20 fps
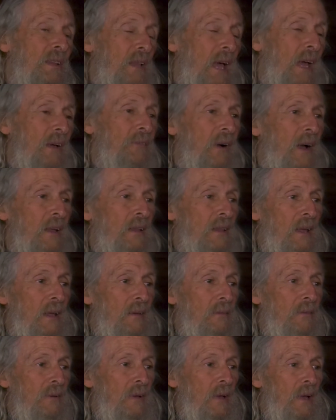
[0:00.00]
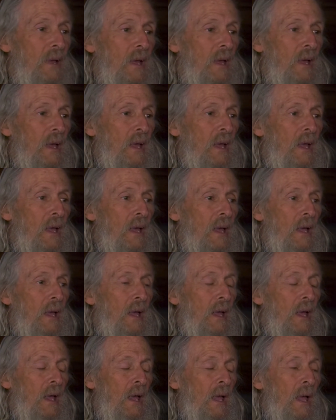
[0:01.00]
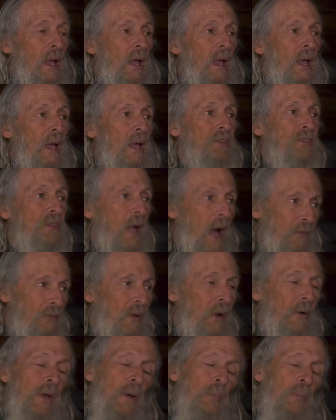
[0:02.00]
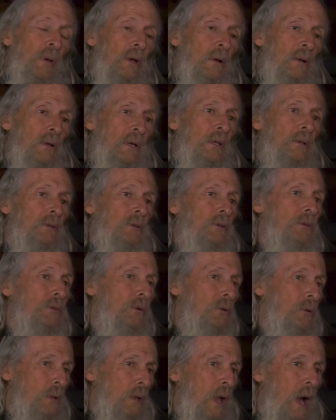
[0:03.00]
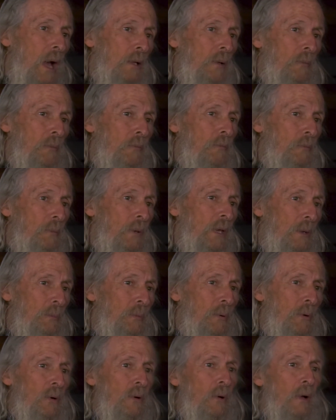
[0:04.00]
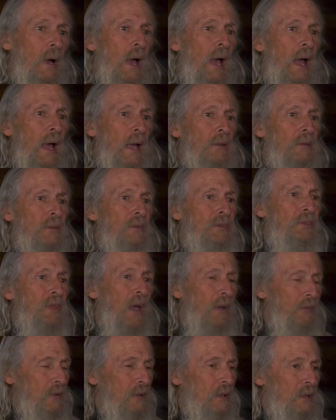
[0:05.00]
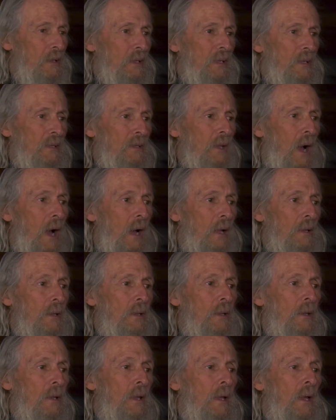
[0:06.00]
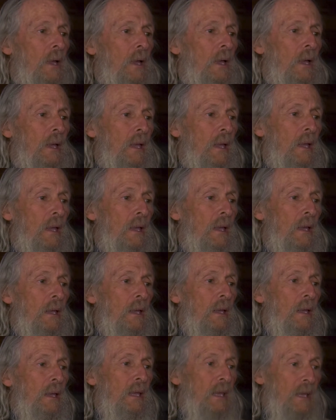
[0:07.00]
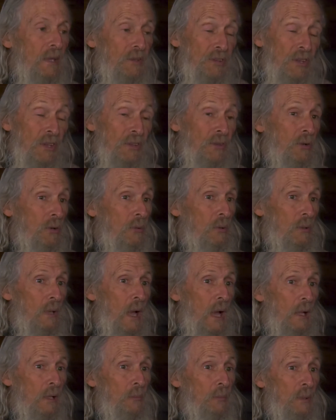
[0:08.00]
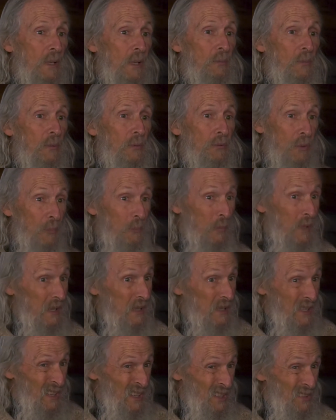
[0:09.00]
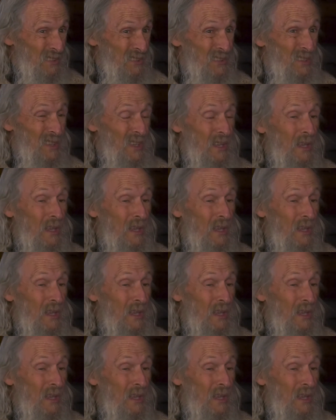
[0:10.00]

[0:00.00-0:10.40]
life I live is not very appealing to a lot of people, and definitely not easy to a lot of people. To me it is.